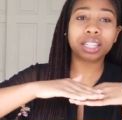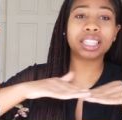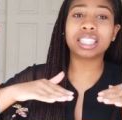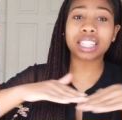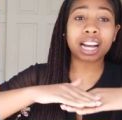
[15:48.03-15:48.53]
quitting
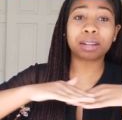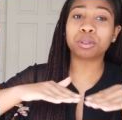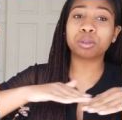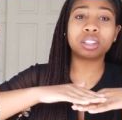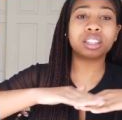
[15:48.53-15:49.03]
the job,
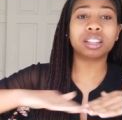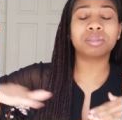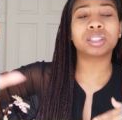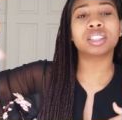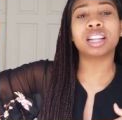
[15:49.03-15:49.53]
doing
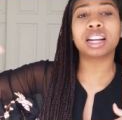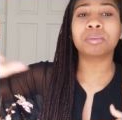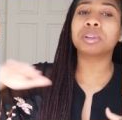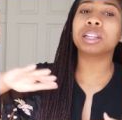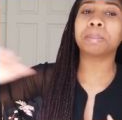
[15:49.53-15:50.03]
Lyft to,
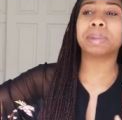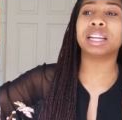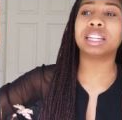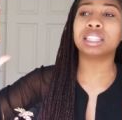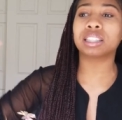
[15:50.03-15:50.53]
like, really
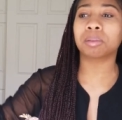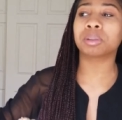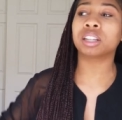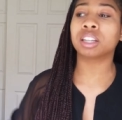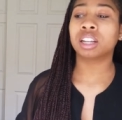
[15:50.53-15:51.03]
planning
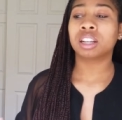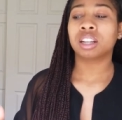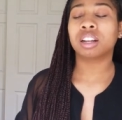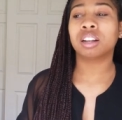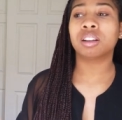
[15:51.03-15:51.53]
something,
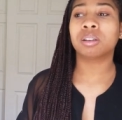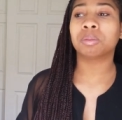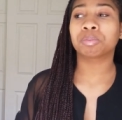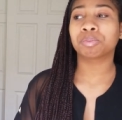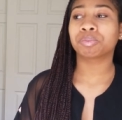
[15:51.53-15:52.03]

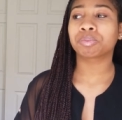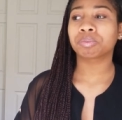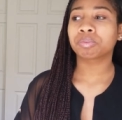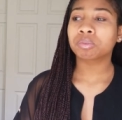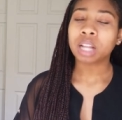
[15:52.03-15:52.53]
um,
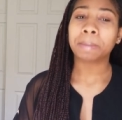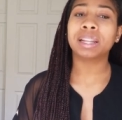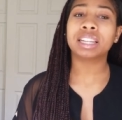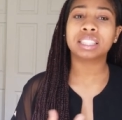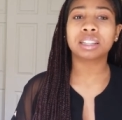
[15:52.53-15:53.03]

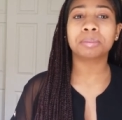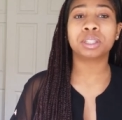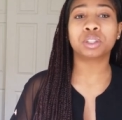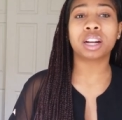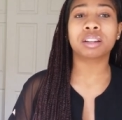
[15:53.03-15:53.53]
planning
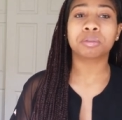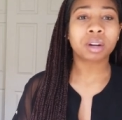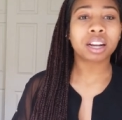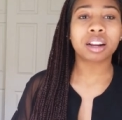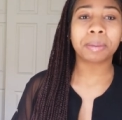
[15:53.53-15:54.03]
something and trying to
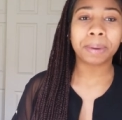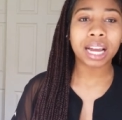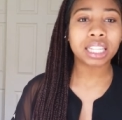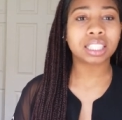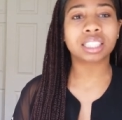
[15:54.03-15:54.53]
work out her
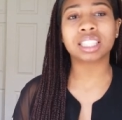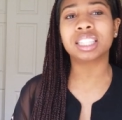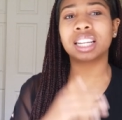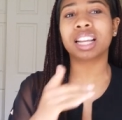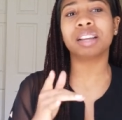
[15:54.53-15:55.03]
passions. And
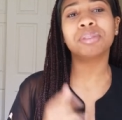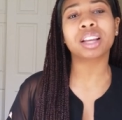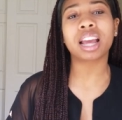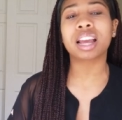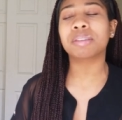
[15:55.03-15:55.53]
she
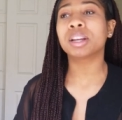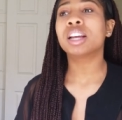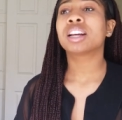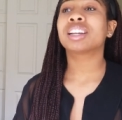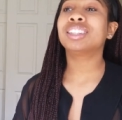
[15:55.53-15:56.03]
even gave
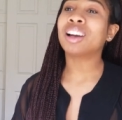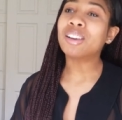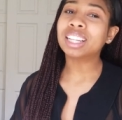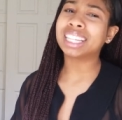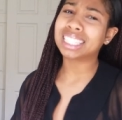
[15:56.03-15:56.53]

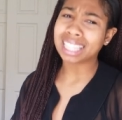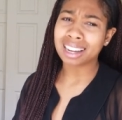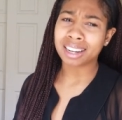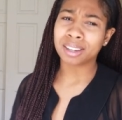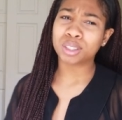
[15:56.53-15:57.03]
Condola a
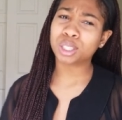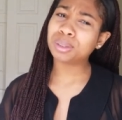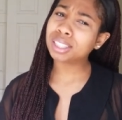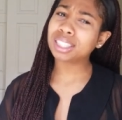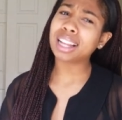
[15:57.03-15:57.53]
shout out. She
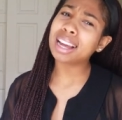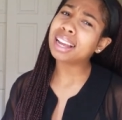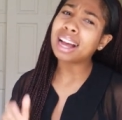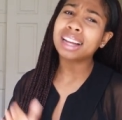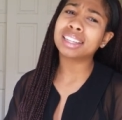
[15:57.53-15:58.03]
was just
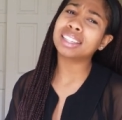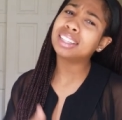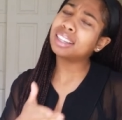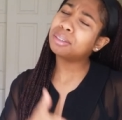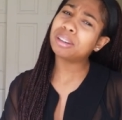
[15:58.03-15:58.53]
like, I couldn't
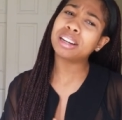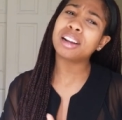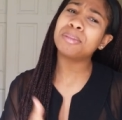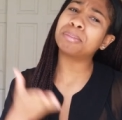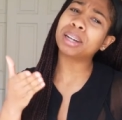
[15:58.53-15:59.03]
have done it
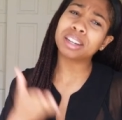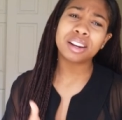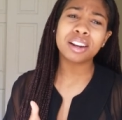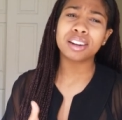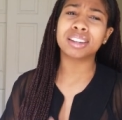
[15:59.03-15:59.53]
without my
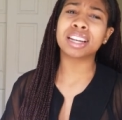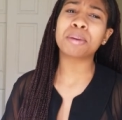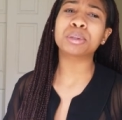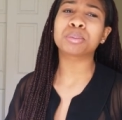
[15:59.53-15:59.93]
girl. And that